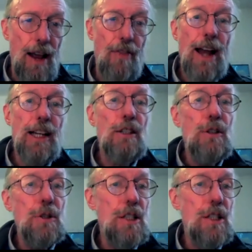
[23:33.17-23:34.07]
and that
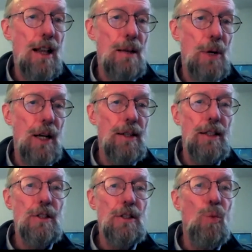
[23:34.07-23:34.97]
includes the Taliban, that
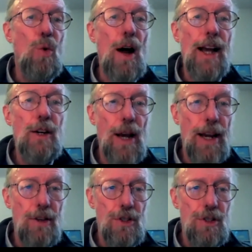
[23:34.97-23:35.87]
there's a wide
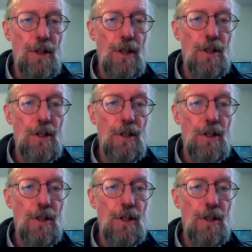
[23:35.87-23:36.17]
range.